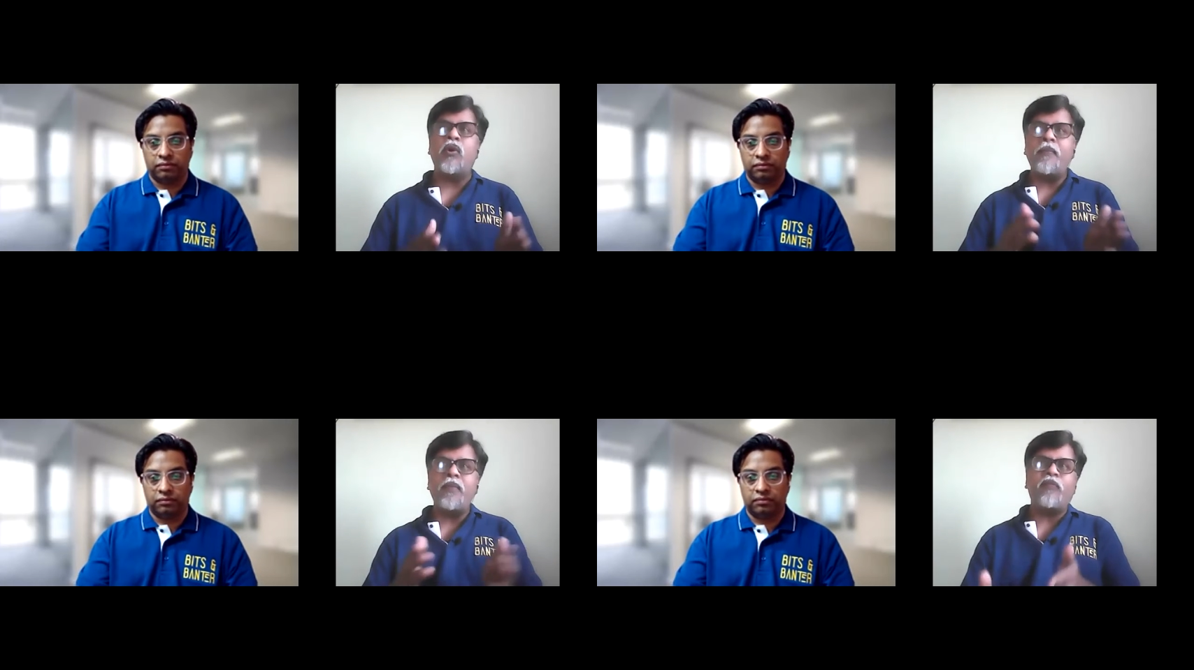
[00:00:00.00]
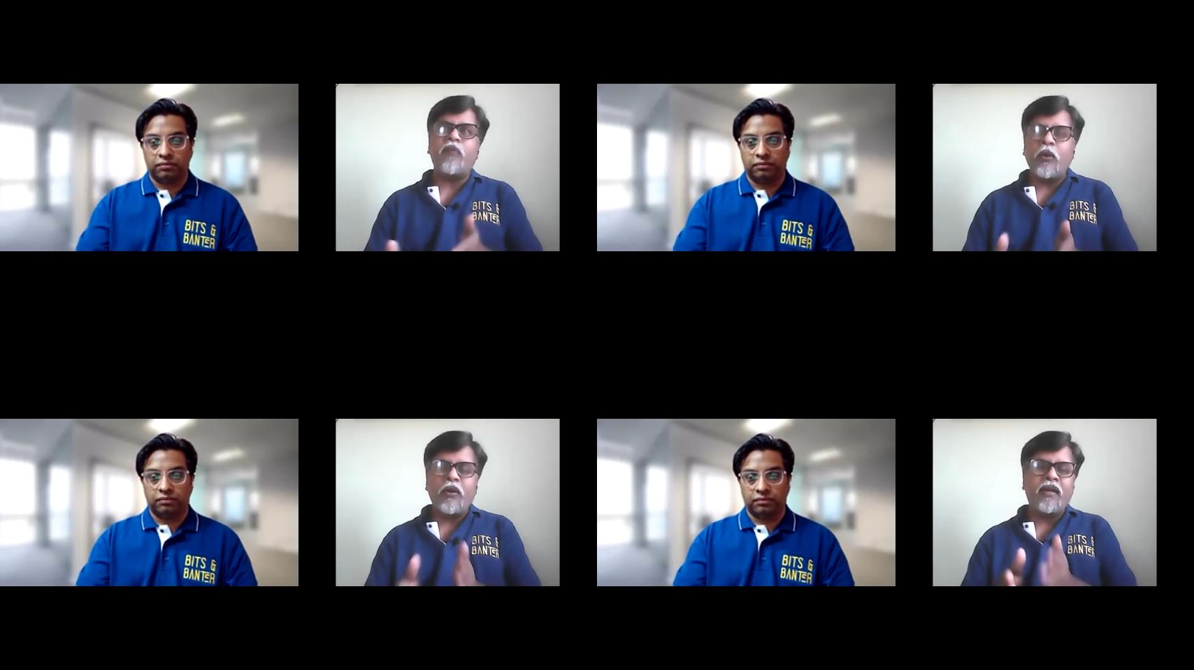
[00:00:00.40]
Speaker 1: you have been
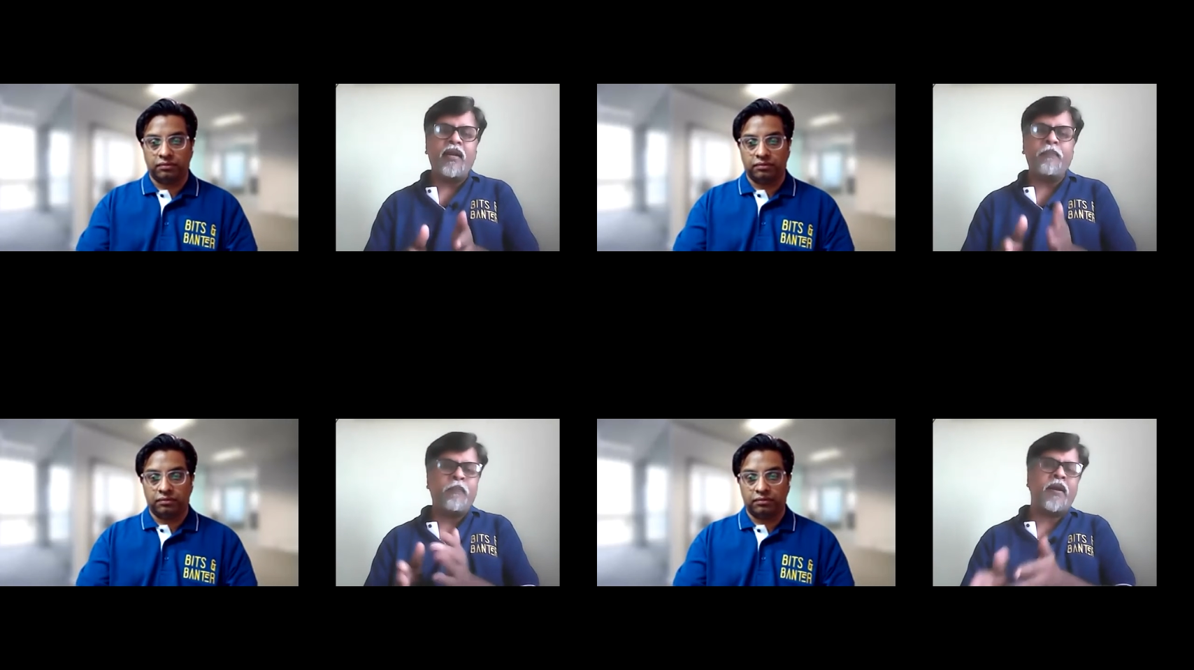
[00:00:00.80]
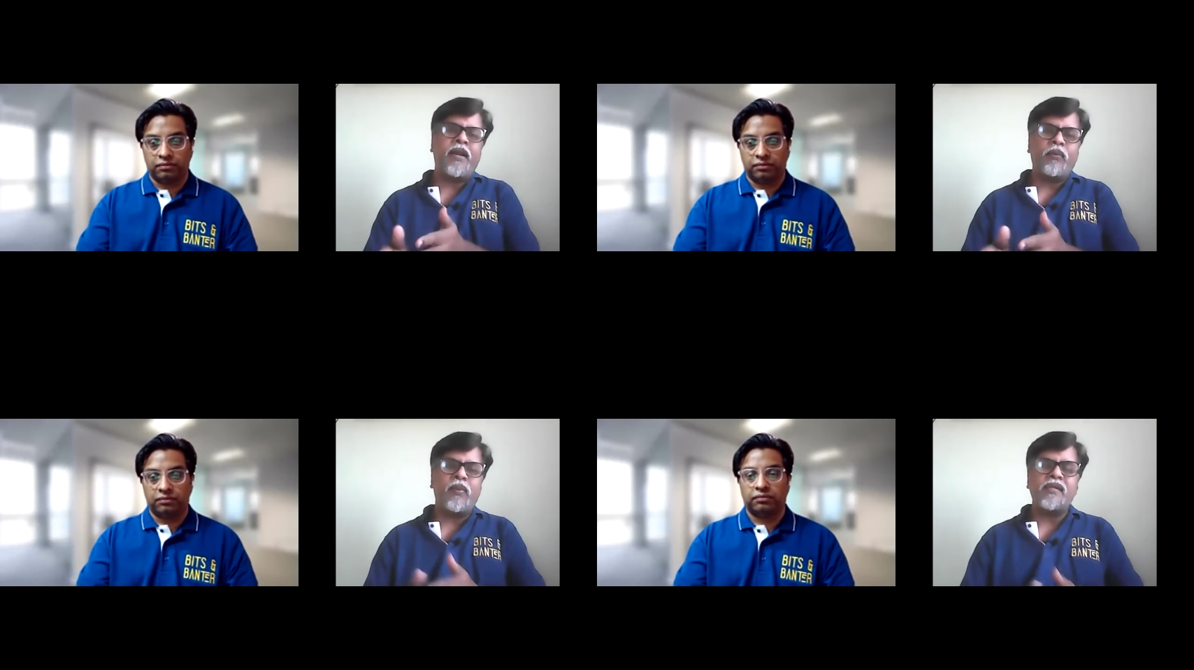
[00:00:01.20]
following Delhi
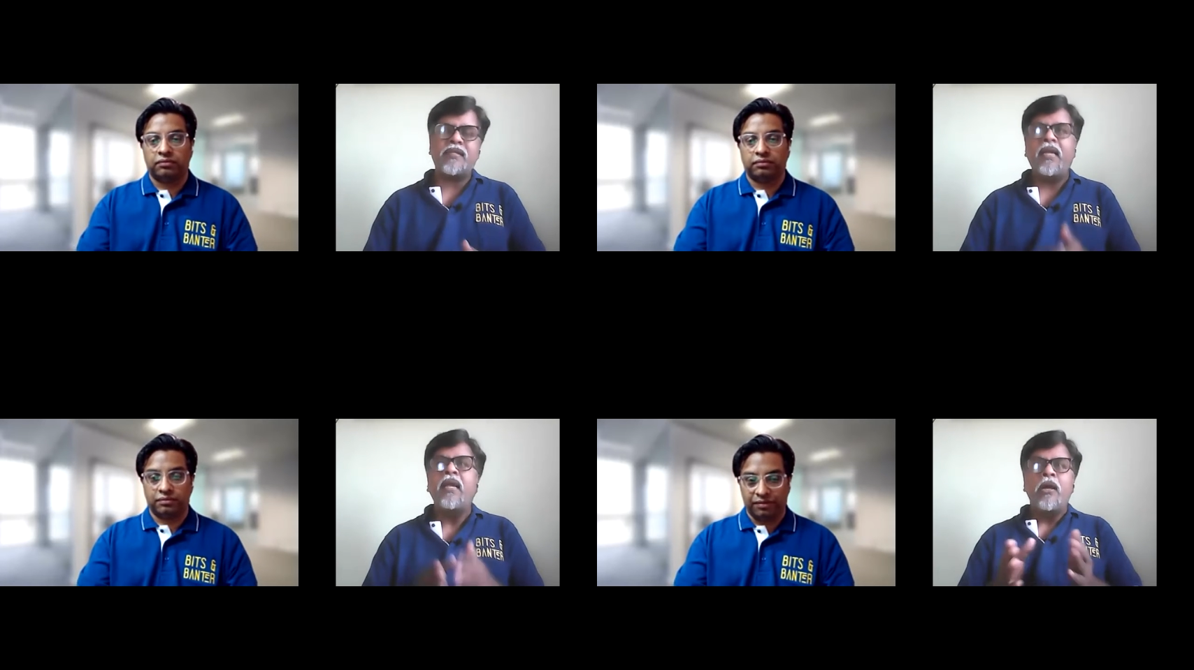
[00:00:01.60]
pretty closely.